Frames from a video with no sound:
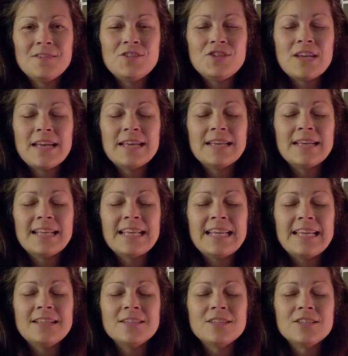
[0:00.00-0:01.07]

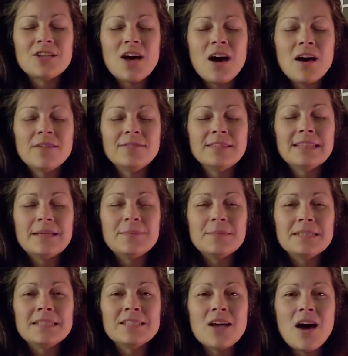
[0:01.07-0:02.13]
gently and softly
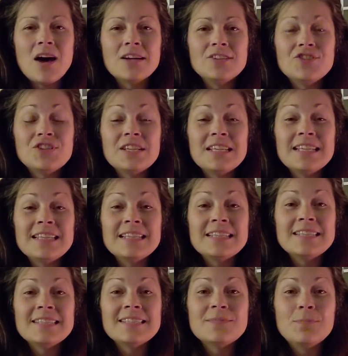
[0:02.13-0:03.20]
massaging
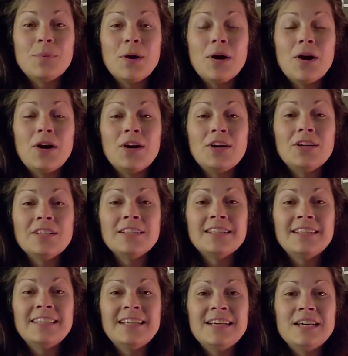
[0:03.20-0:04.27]
this ball
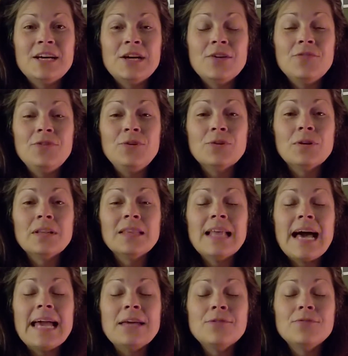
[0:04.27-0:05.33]
of your
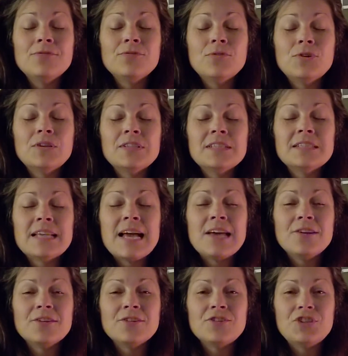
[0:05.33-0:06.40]
life force
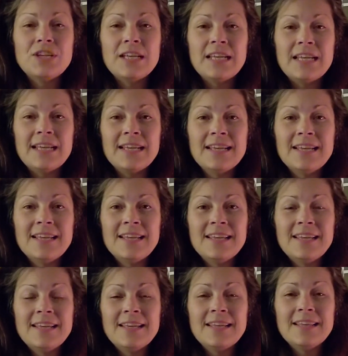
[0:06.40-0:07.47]
energy
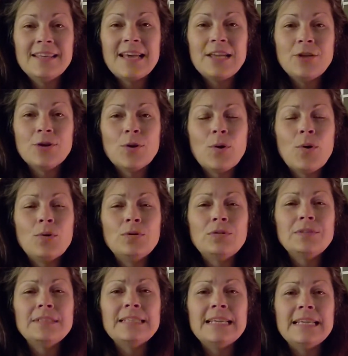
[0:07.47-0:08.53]
that you're
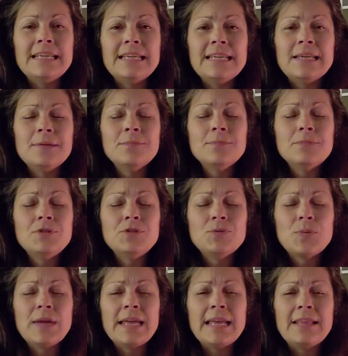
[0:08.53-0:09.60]
holding in
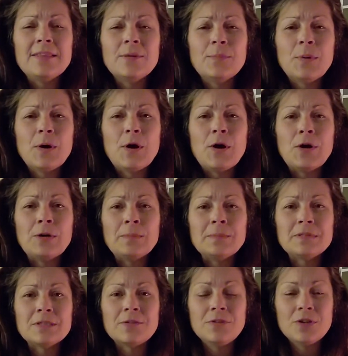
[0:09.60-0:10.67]
between the
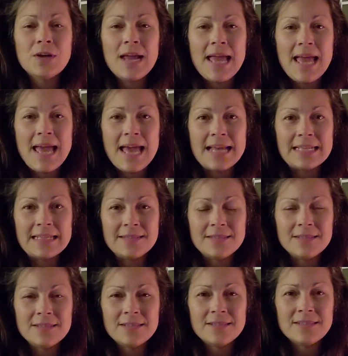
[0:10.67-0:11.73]
palms of your
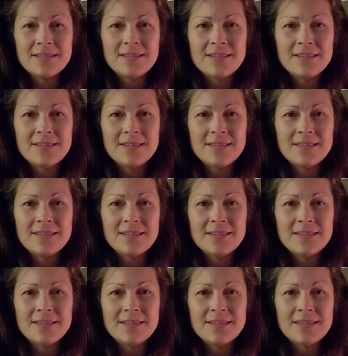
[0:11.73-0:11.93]
hands.